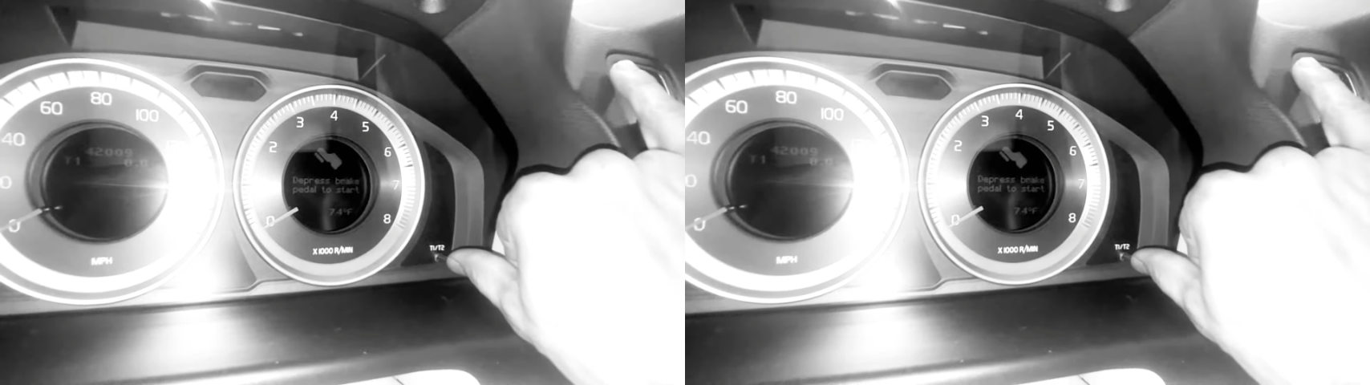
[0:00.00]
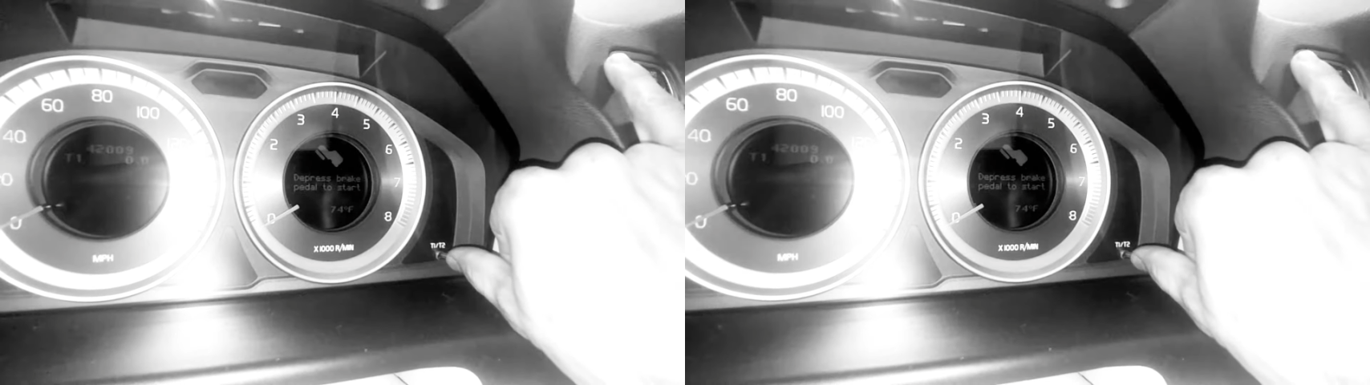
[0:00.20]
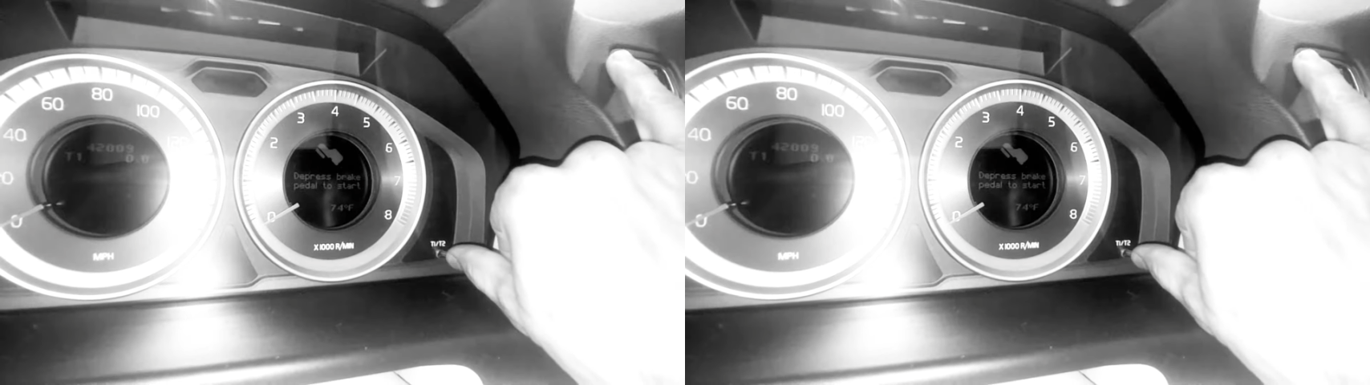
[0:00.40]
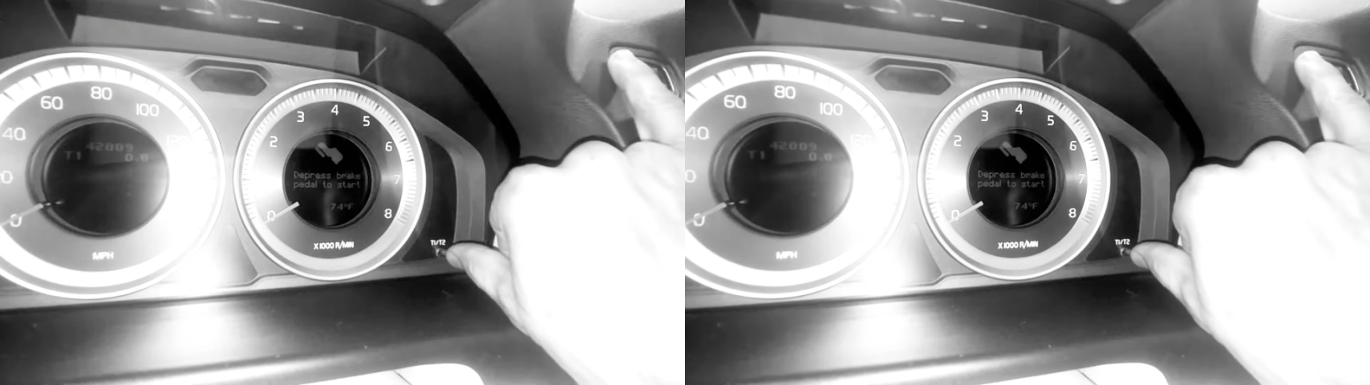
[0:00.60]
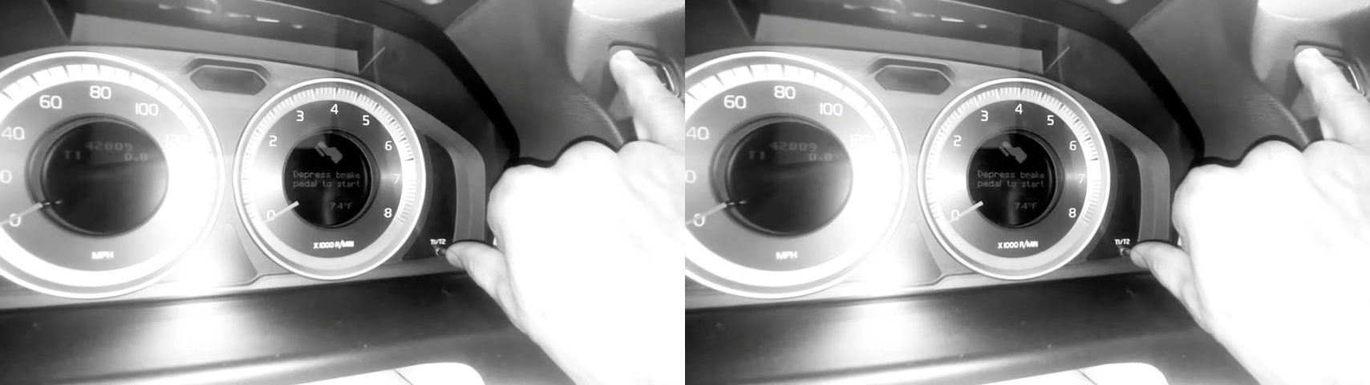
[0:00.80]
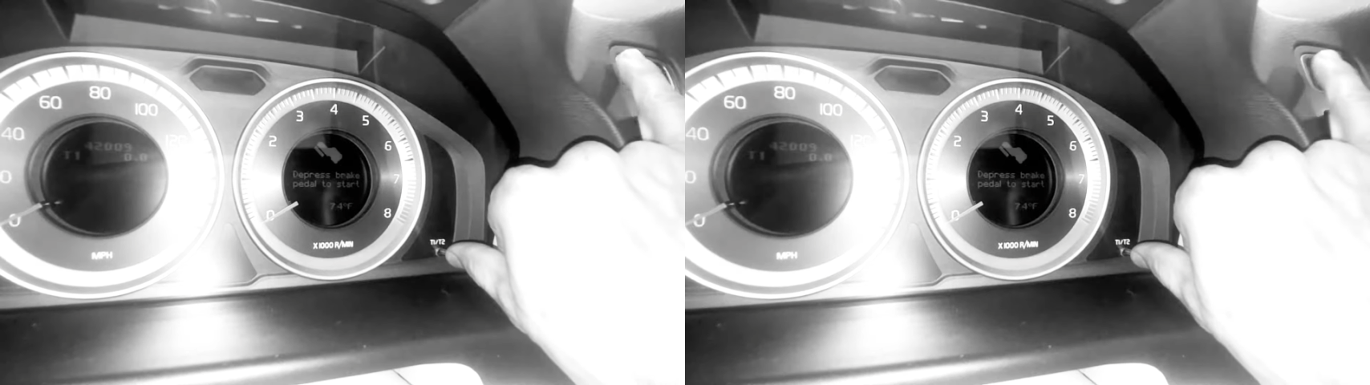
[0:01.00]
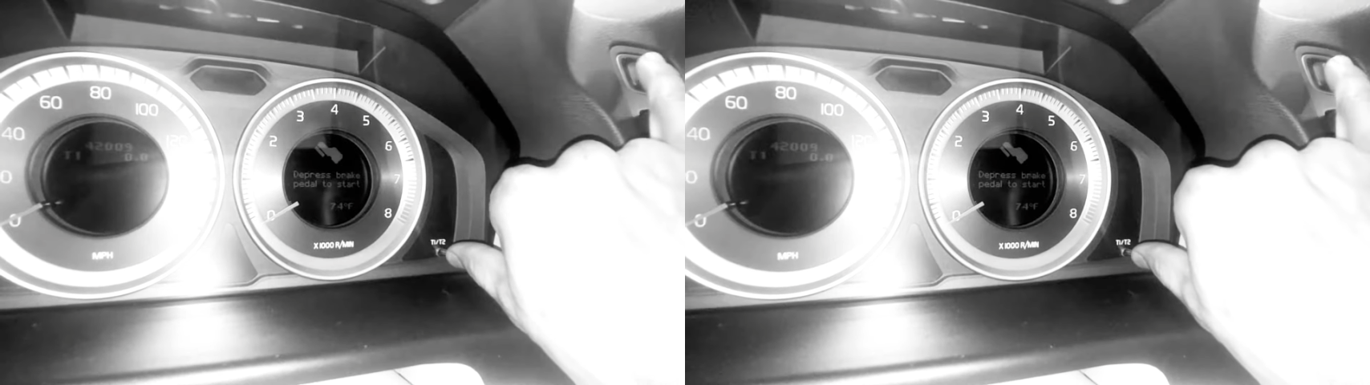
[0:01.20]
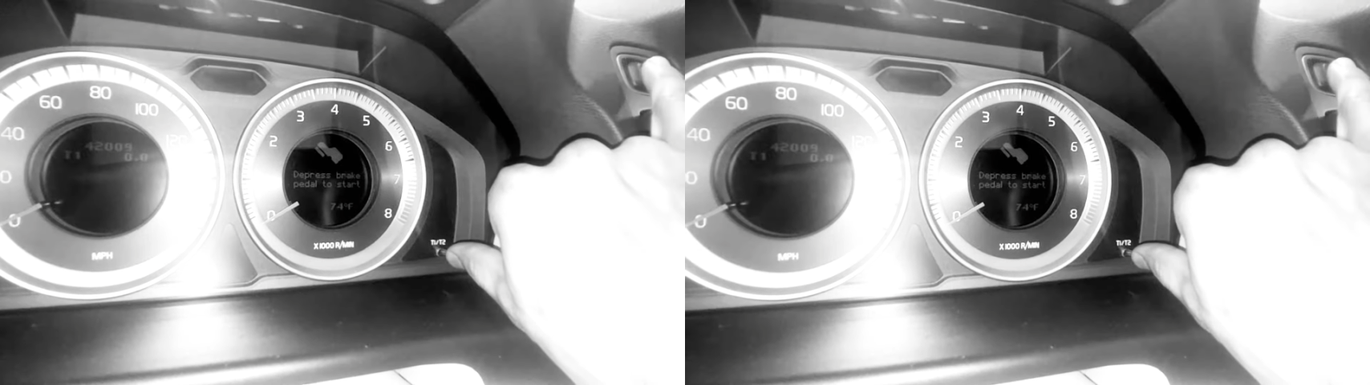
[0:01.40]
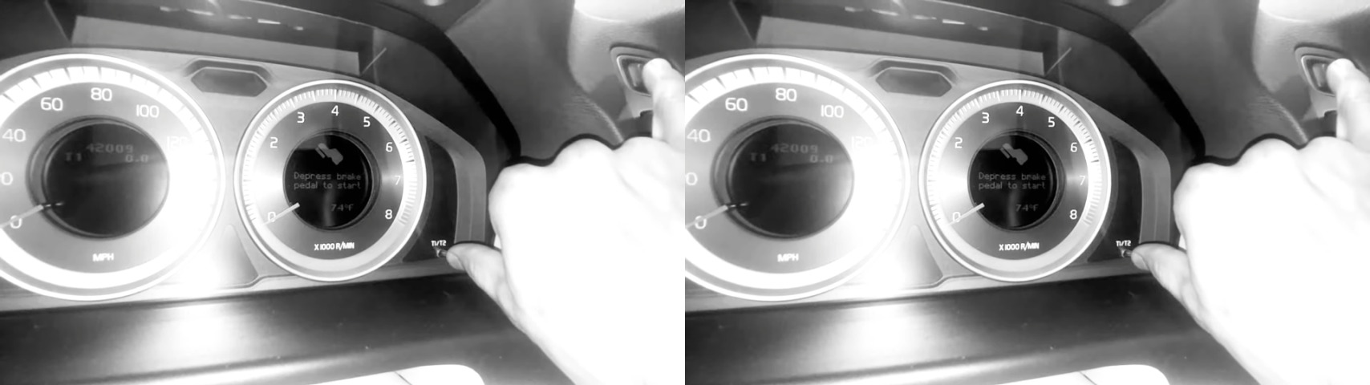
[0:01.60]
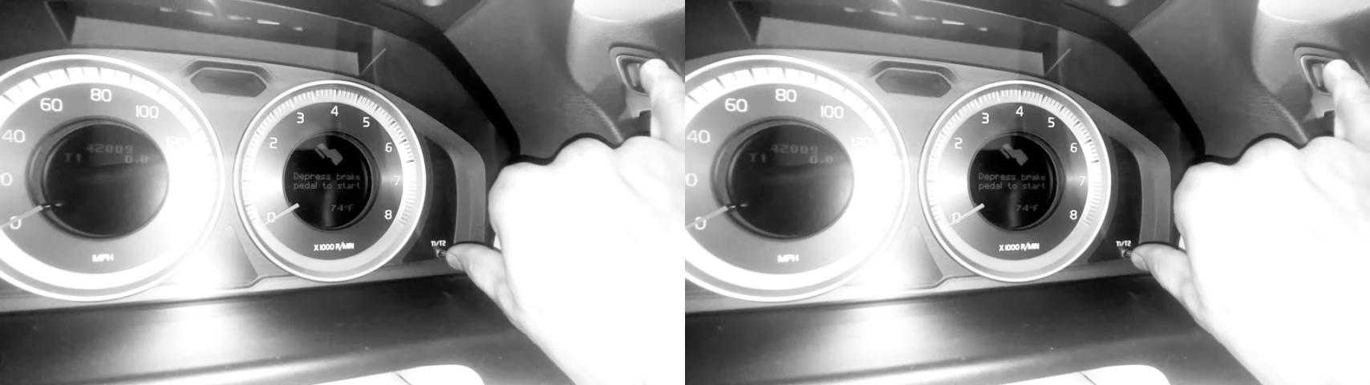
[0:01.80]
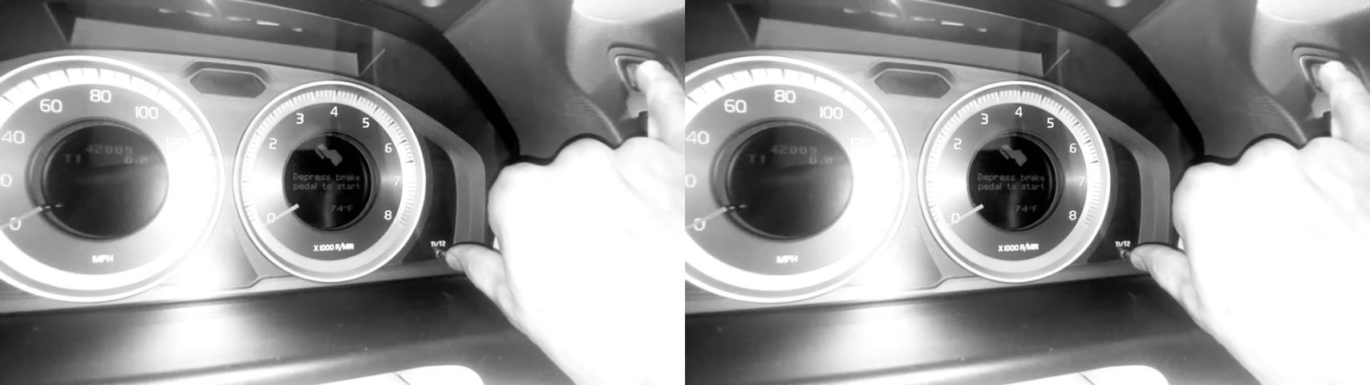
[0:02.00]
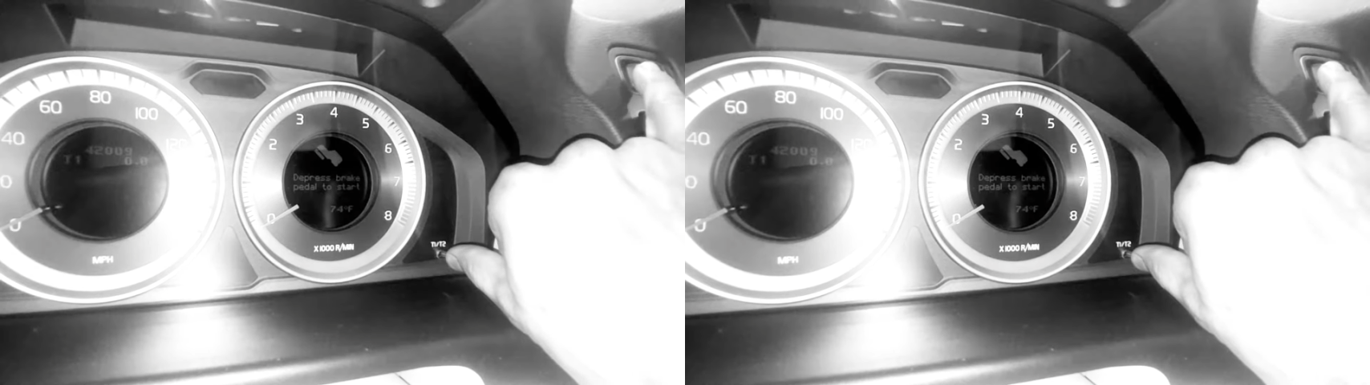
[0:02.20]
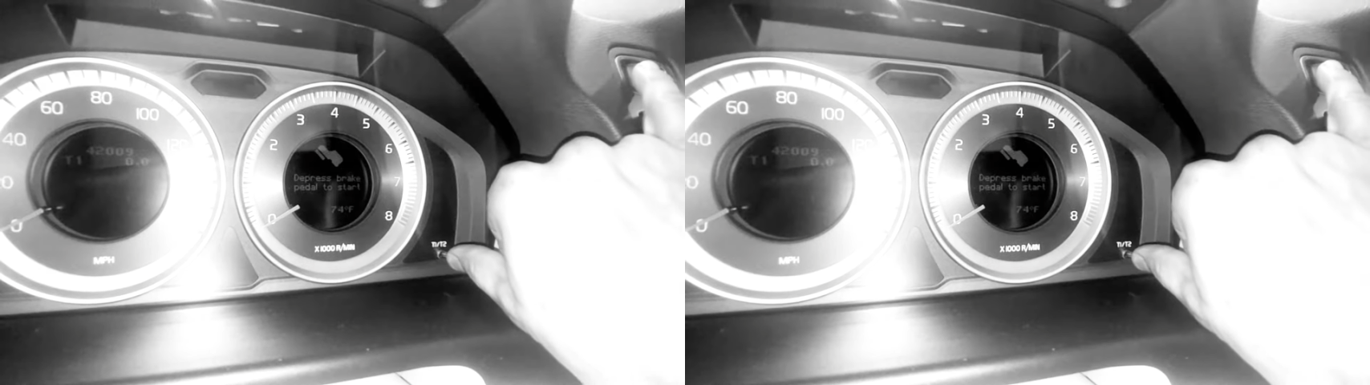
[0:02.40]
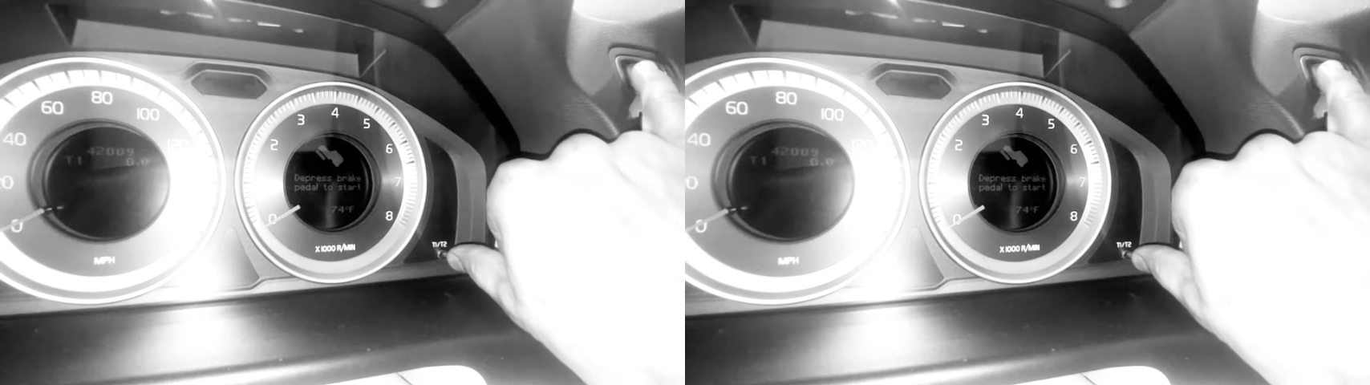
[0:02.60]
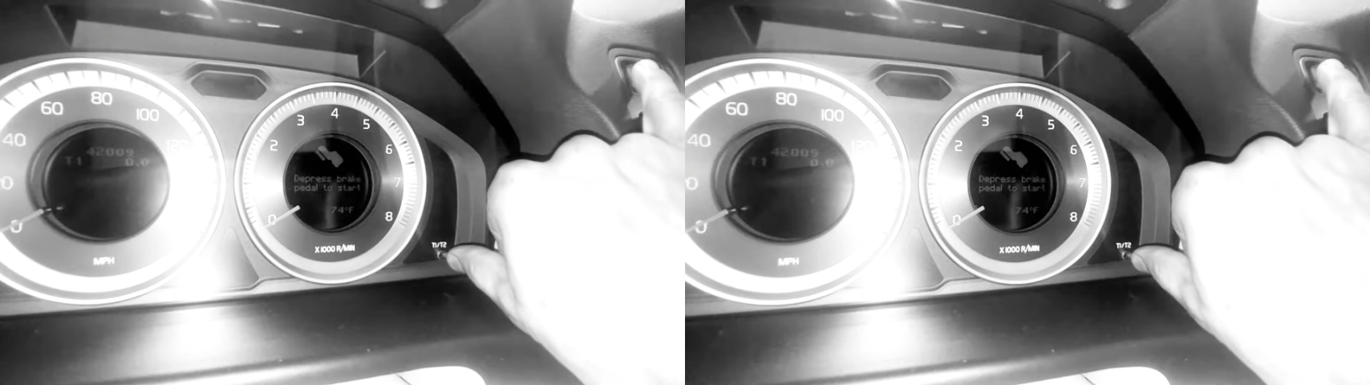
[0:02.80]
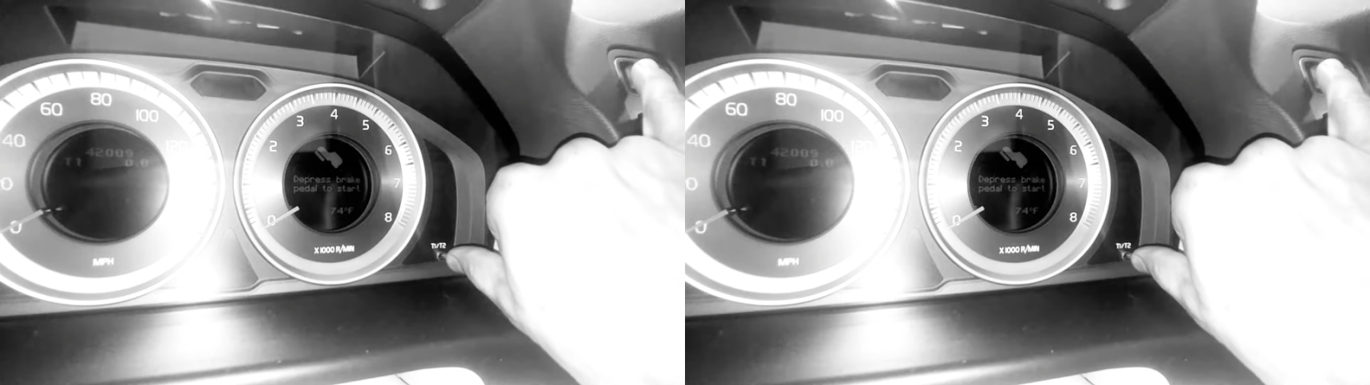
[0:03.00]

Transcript: [unreadable: no face in view]